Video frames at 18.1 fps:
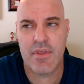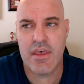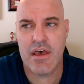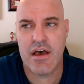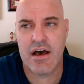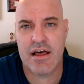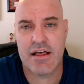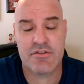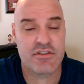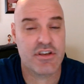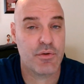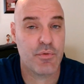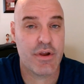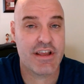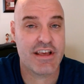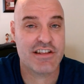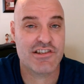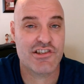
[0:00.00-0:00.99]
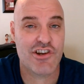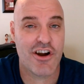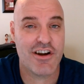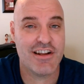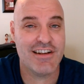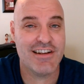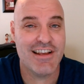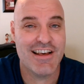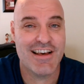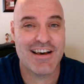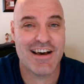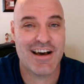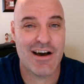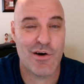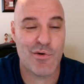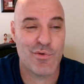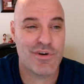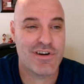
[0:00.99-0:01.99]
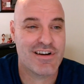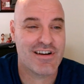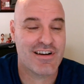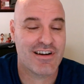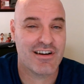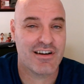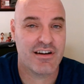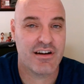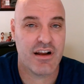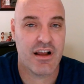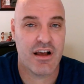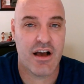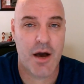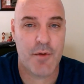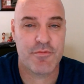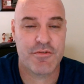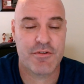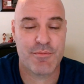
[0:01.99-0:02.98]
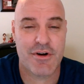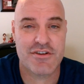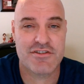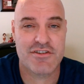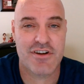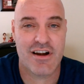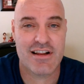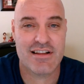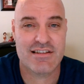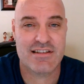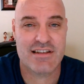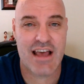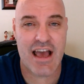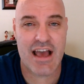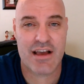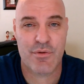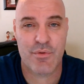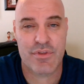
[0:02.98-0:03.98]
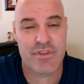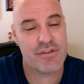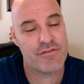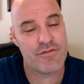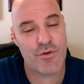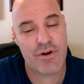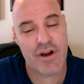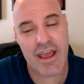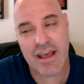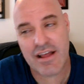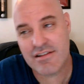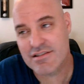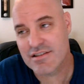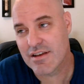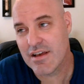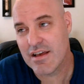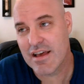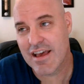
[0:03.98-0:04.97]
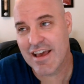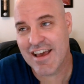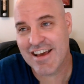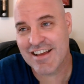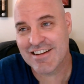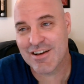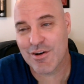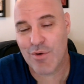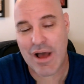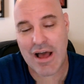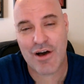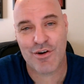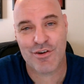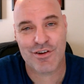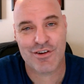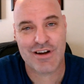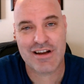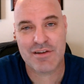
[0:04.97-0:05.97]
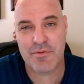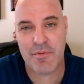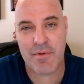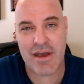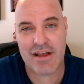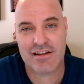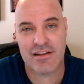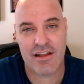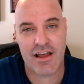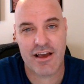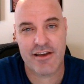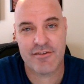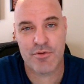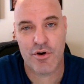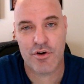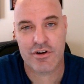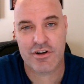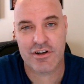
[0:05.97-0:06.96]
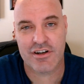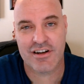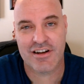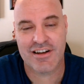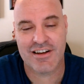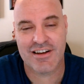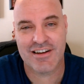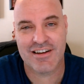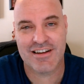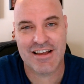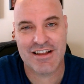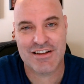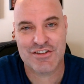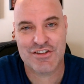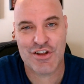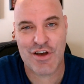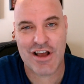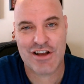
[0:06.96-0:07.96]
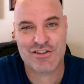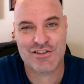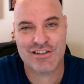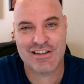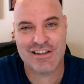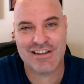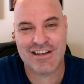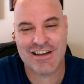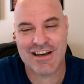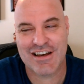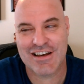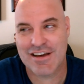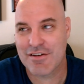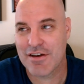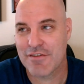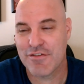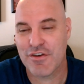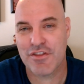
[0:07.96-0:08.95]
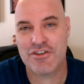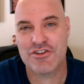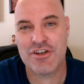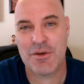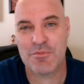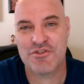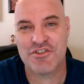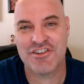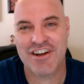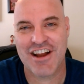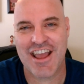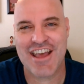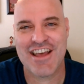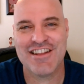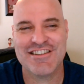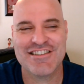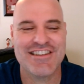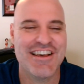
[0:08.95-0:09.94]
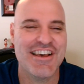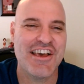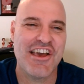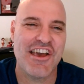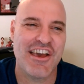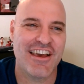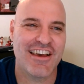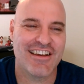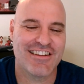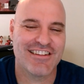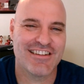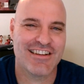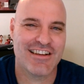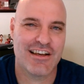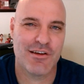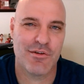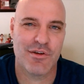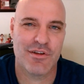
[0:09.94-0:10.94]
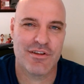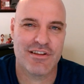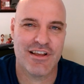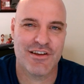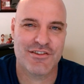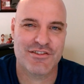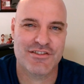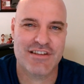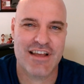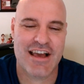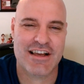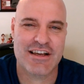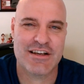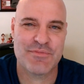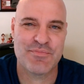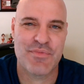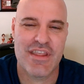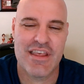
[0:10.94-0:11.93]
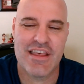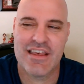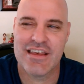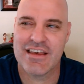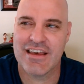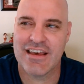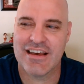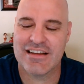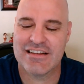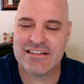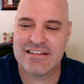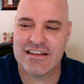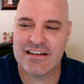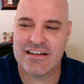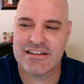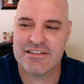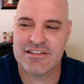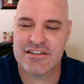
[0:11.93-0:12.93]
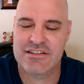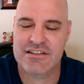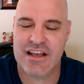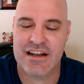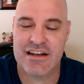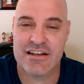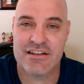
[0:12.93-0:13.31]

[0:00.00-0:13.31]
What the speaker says: that was a good way to get started. We're up from our starting stack within 4 hands, and wow, great to be back to live poker and actually feel the chips in your hands and stack them and just kind of